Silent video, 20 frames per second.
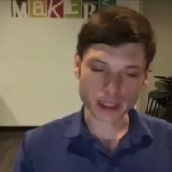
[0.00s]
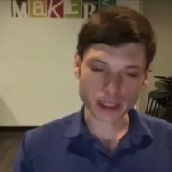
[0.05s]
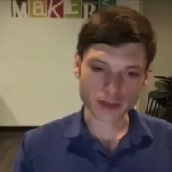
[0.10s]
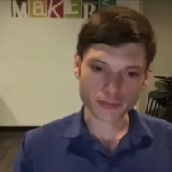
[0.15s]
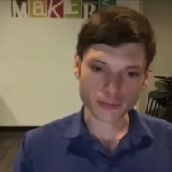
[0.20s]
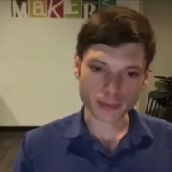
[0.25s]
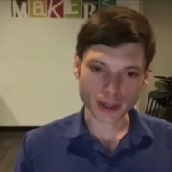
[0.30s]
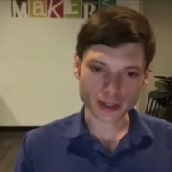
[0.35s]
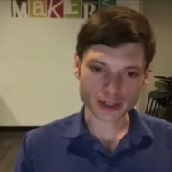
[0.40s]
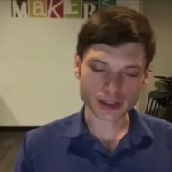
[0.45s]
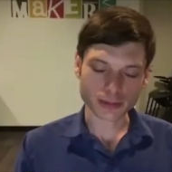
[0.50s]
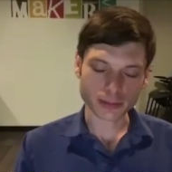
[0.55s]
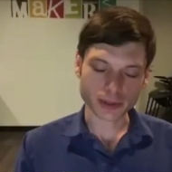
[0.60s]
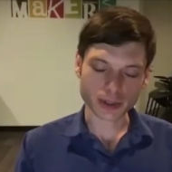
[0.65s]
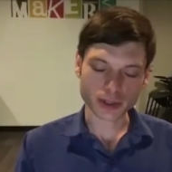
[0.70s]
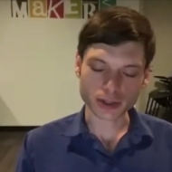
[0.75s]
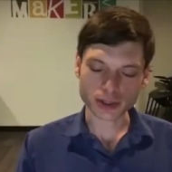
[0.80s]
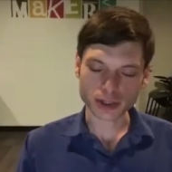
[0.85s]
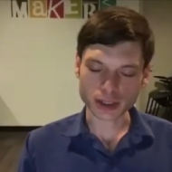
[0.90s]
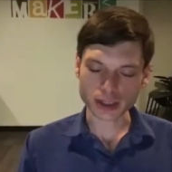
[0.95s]
of
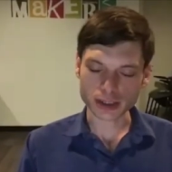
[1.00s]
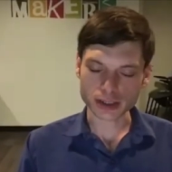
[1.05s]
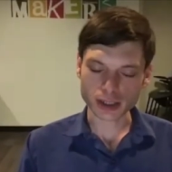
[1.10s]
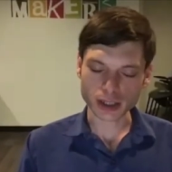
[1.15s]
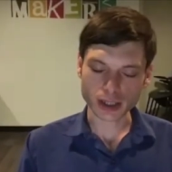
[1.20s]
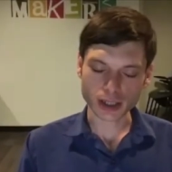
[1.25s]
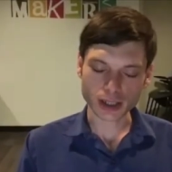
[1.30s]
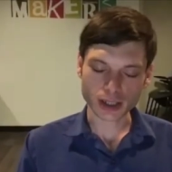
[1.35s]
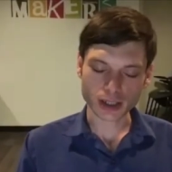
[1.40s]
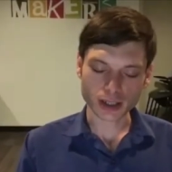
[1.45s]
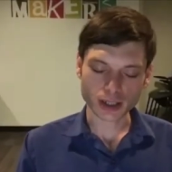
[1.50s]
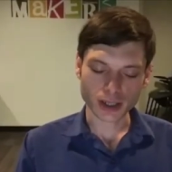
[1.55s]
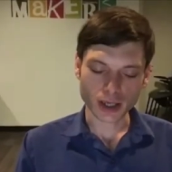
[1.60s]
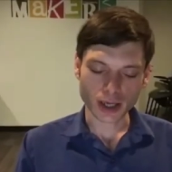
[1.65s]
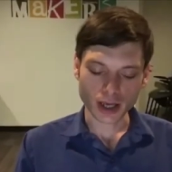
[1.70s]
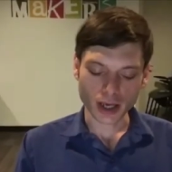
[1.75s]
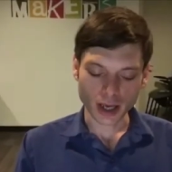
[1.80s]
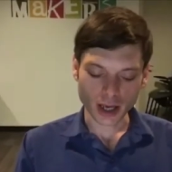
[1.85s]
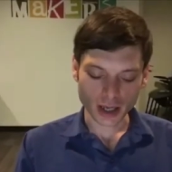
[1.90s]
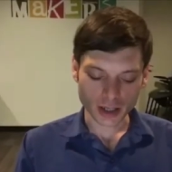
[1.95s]
possibilities,
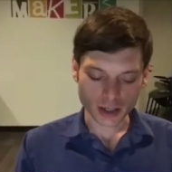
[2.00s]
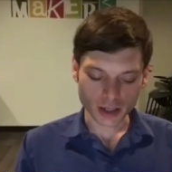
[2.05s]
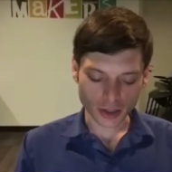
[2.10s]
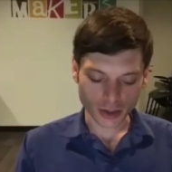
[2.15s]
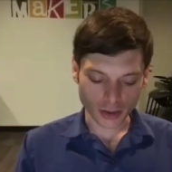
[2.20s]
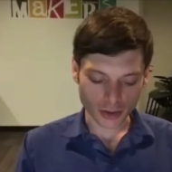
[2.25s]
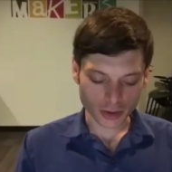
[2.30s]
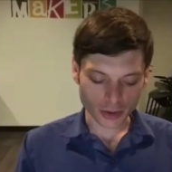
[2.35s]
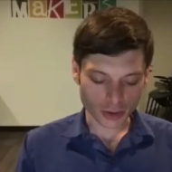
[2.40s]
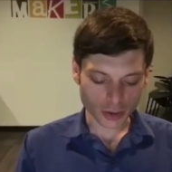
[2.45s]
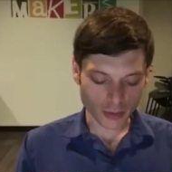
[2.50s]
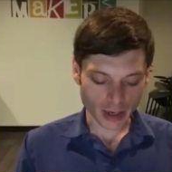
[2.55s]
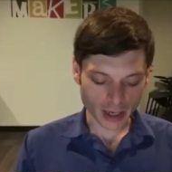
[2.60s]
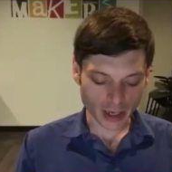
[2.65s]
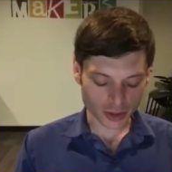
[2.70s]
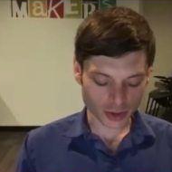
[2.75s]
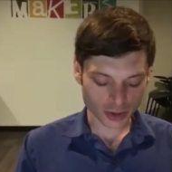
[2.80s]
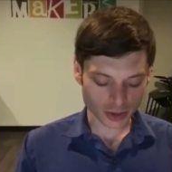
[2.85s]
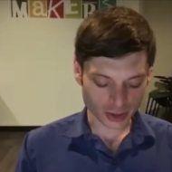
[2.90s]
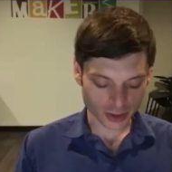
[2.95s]
you know, you
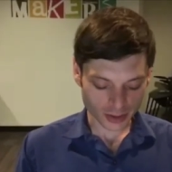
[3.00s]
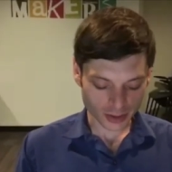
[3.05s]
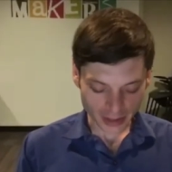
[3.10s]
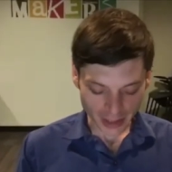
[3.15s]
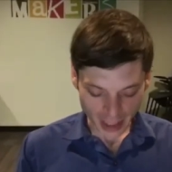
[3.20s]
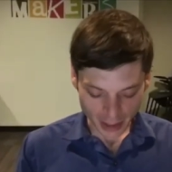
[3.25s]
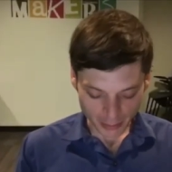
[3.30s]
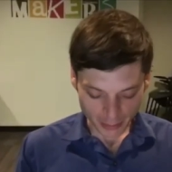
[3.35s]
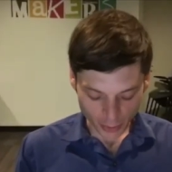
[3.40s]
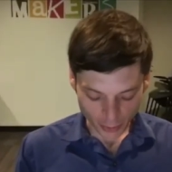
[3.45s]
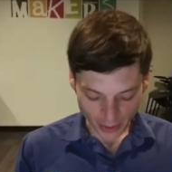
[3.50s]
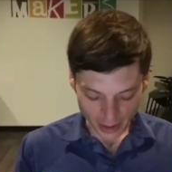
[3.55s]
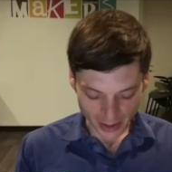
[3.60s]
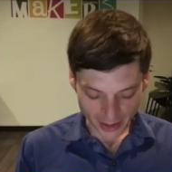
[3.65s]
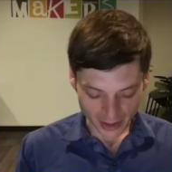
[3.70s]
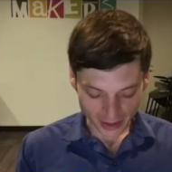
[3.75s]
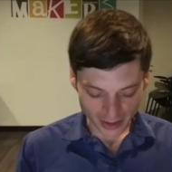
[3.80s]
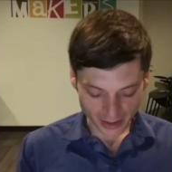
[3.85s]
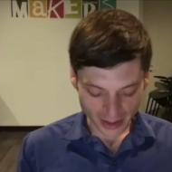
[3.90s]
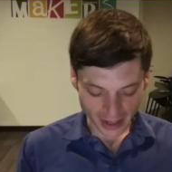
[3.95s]
actually gave me a way
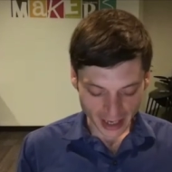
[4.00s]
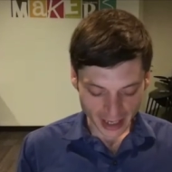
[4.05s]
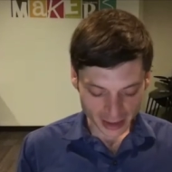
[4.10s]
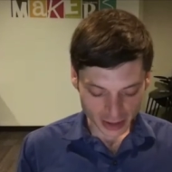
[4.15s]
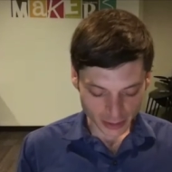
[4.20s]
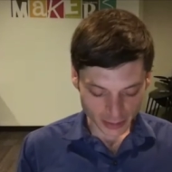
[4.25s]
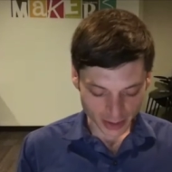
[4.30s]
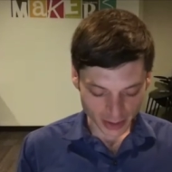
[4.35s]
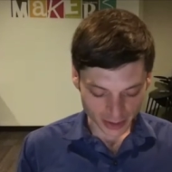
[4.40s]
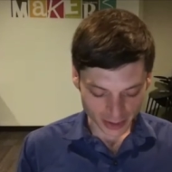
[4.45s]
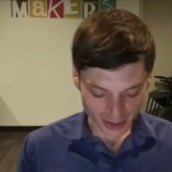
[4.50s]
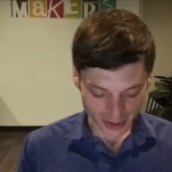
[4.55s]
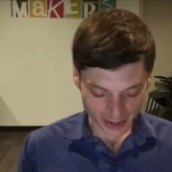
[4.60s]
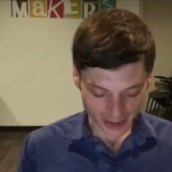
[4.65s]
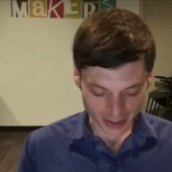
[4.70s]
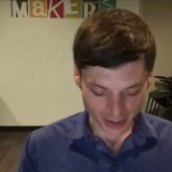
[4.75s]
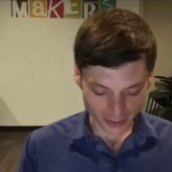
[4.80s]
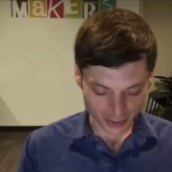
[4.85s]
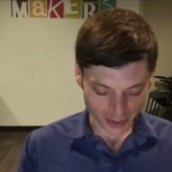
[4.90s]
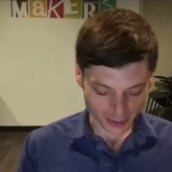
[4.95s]
to ask about this because
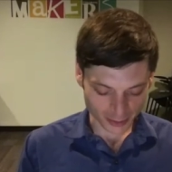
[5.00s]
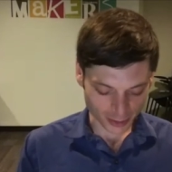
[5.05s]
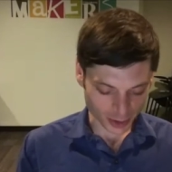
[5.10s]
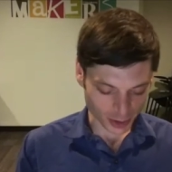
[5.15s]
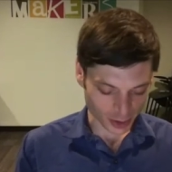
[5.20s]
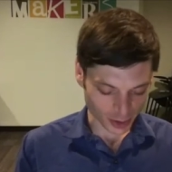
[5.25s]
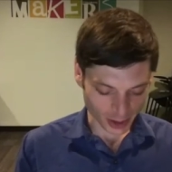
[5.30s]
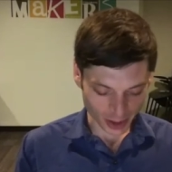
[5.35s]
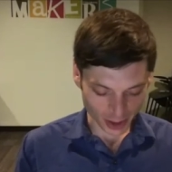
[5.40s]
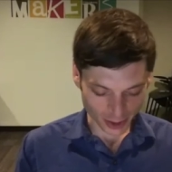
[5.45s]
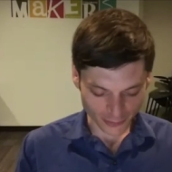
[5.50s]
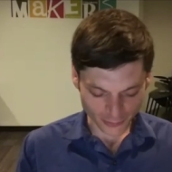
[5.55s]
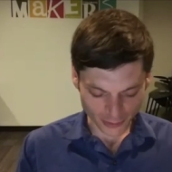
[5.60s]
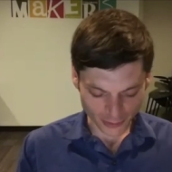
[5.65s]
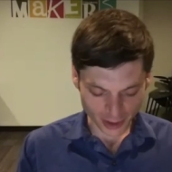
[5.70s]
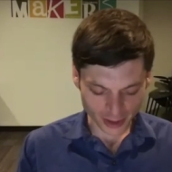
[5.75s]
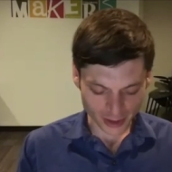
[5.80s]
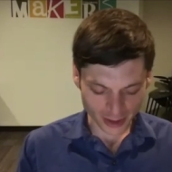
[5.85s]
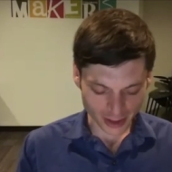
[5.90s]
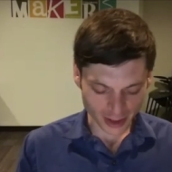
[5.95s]
I wasn't really sure how to
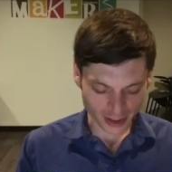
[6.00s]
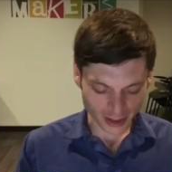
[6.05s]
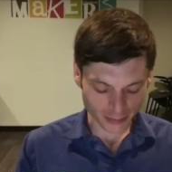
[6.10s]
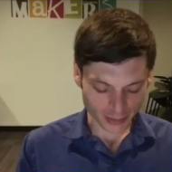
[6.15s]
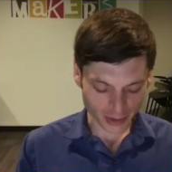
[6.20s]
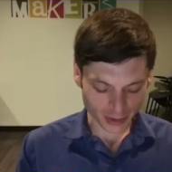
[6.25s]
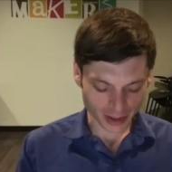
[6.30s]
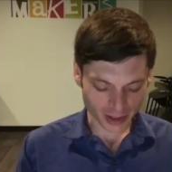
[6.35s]
fit it in. But